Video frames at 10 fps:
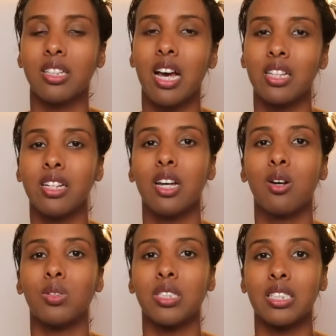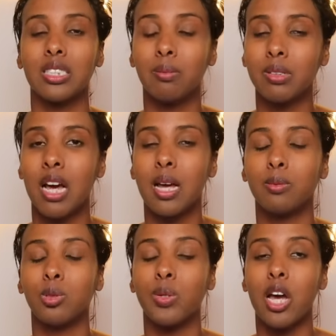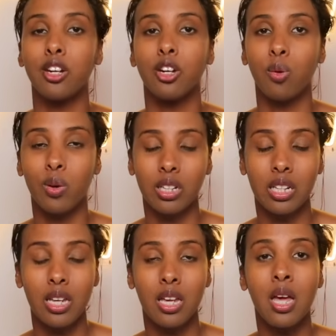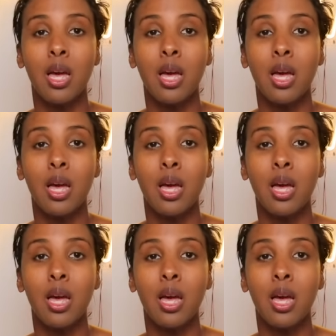to Elena was that sometimes we unknowingly